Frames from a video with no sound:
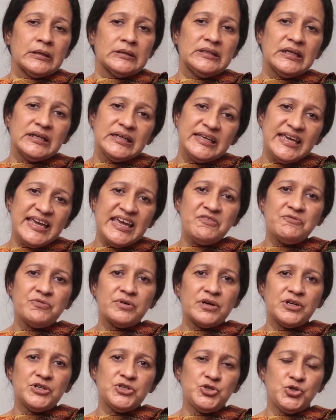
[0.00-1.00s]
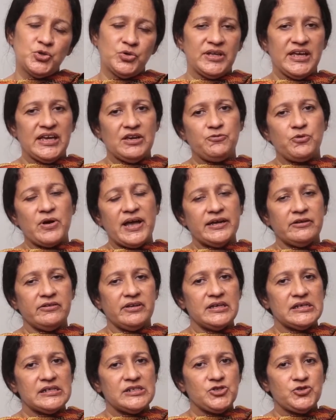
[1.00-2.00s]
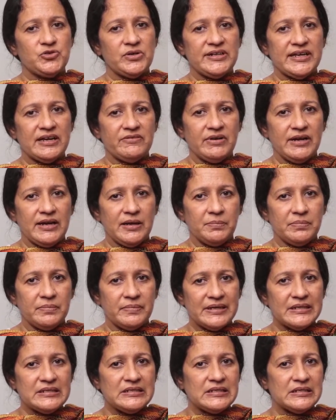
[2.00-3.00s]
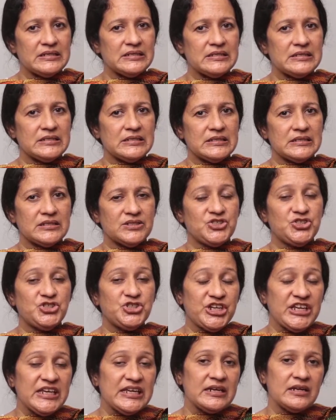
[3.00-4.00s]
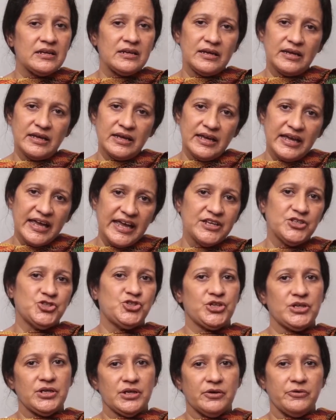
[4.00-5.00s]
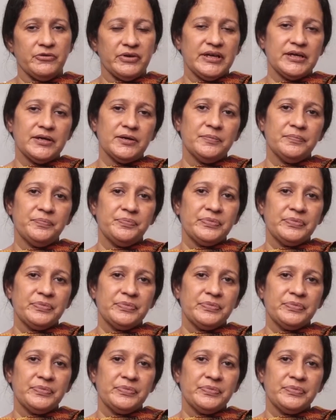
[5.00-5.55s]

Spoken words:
The key word today for agricultural development is gene engineering.